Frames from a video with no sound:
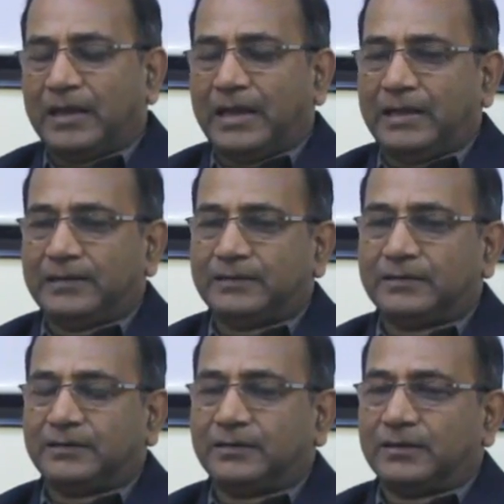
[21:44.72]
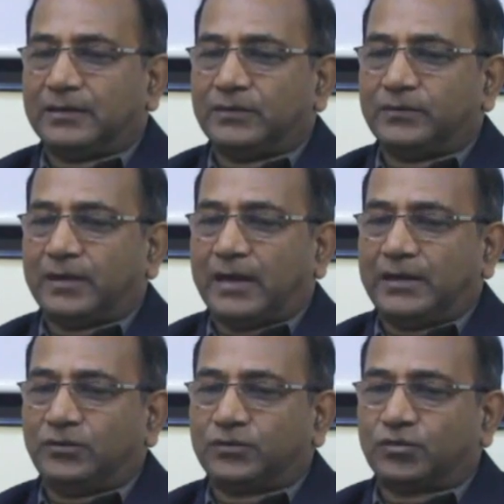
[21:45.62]
And I
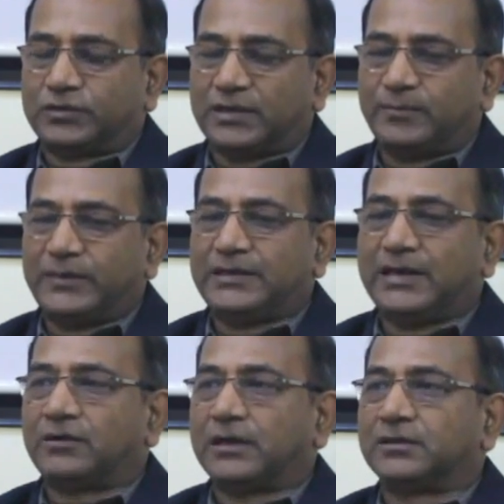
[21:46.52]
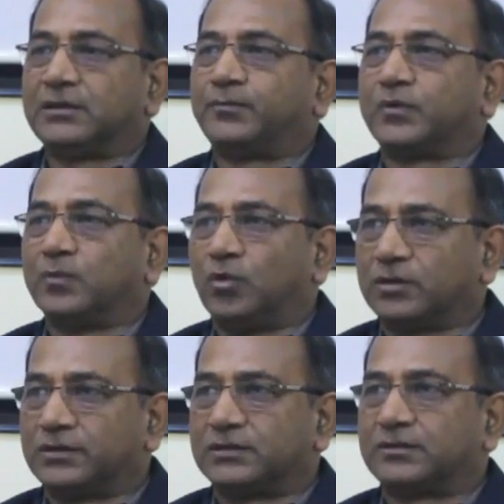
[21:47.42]
use social media to actually
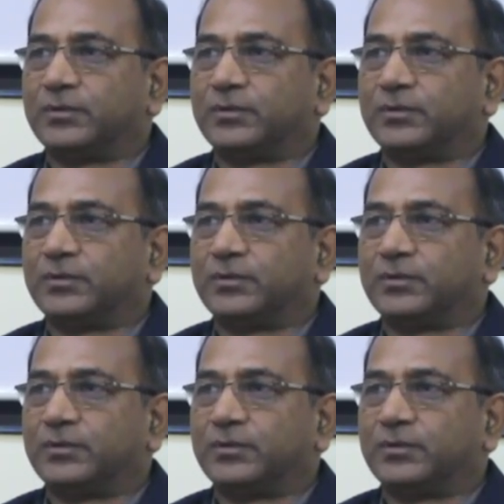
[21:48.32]
promote this,